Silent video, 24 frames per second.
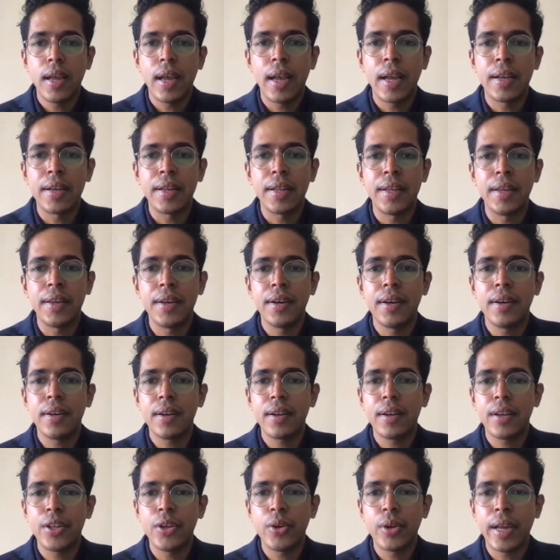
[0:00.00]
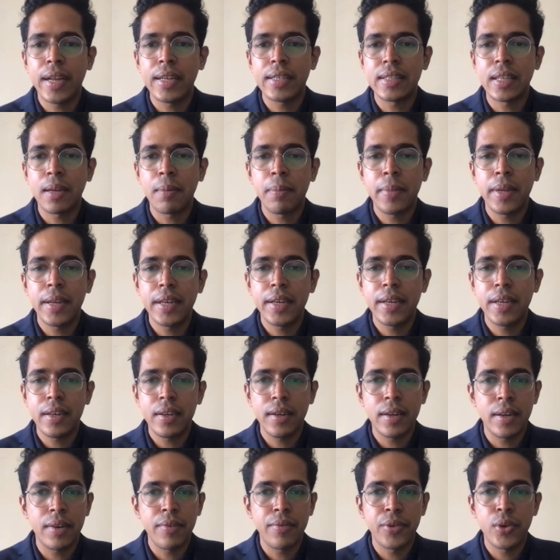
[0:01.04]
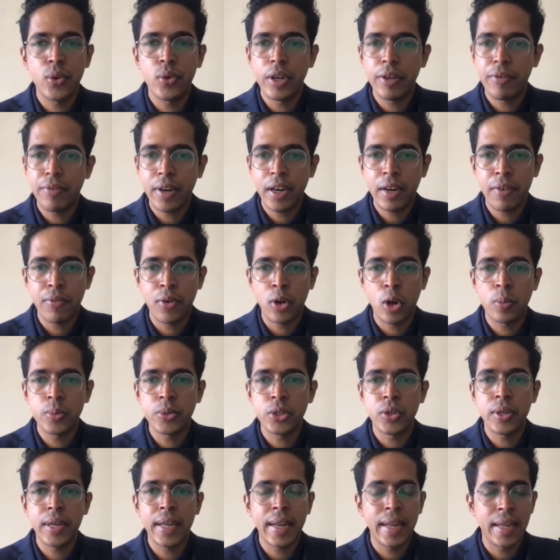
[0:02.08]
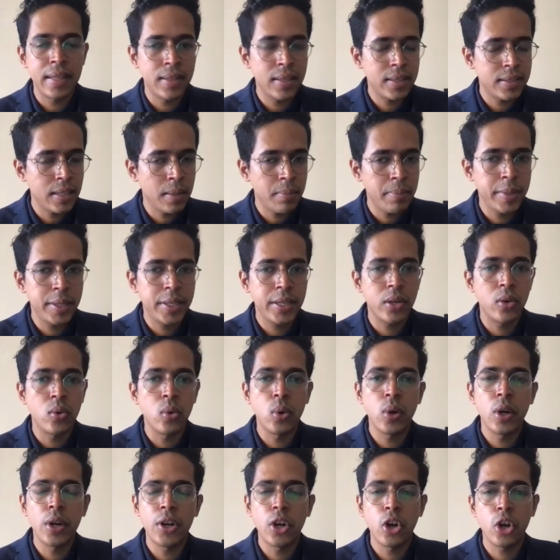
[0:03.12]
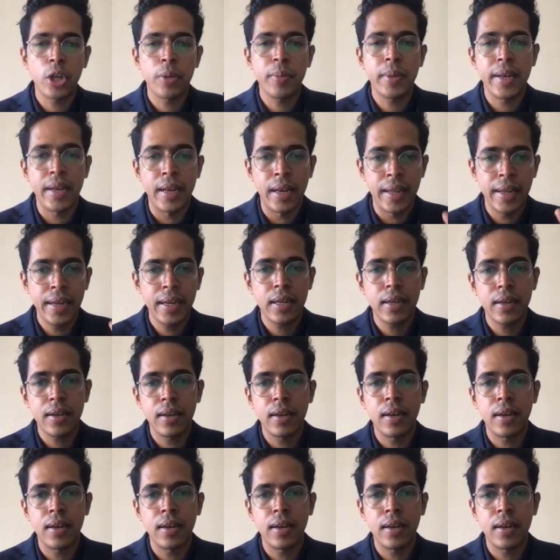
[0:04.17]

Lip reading: And here you can submit it in few different forms. You can either submit a Google document link.